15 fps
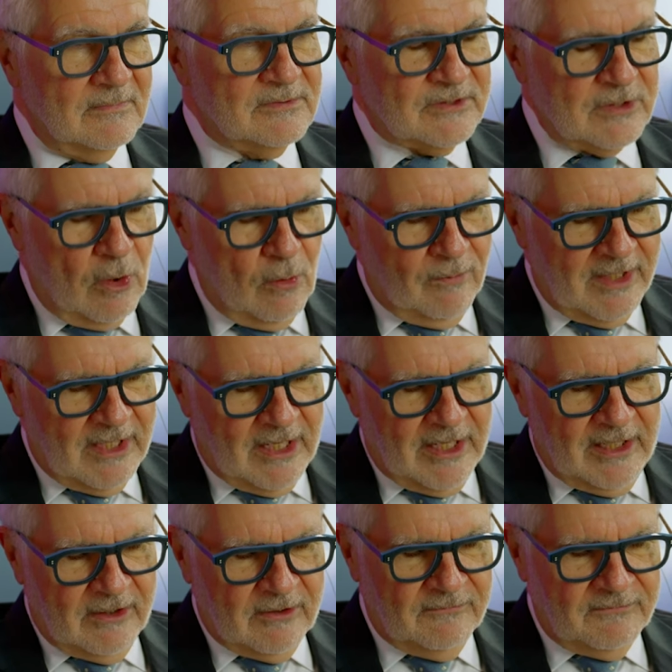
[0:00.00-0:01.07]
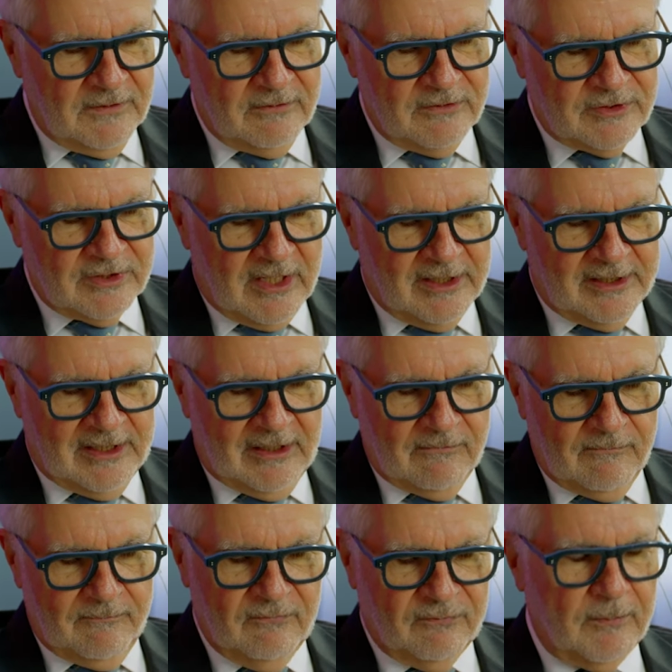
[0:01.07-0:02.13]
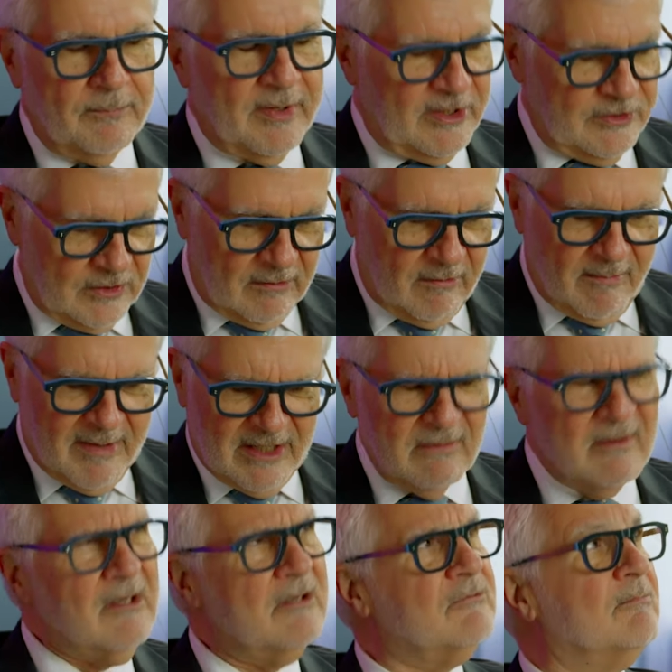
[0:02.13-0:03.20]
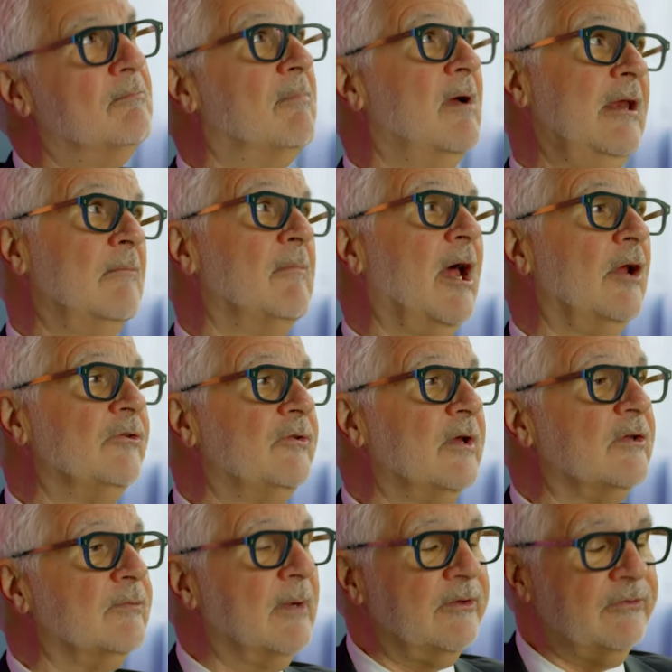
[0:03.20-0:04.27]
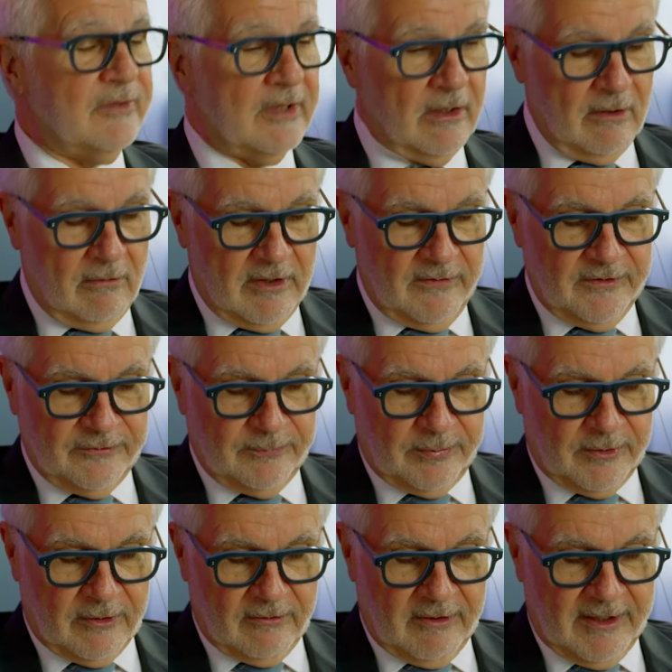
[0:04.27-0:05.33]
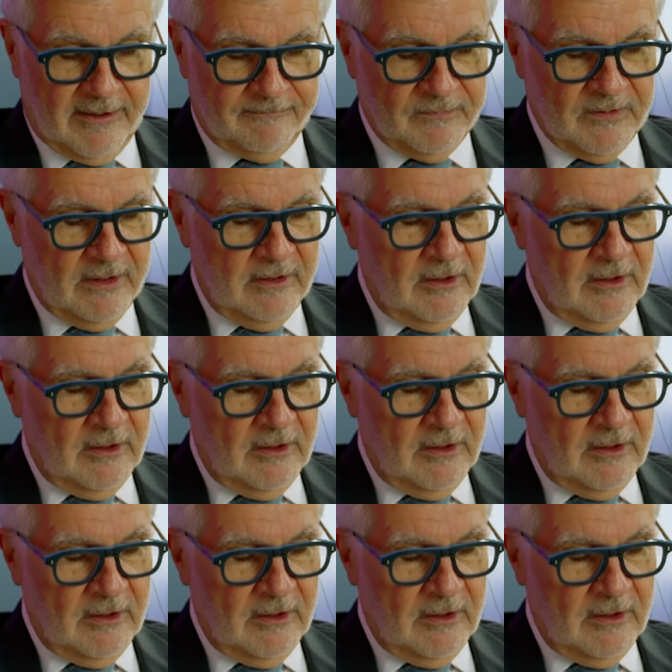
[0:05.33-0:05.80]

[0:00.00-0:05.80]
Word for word: So when I interviewed Johnny from Pendulum about it's been about six months ago on this program,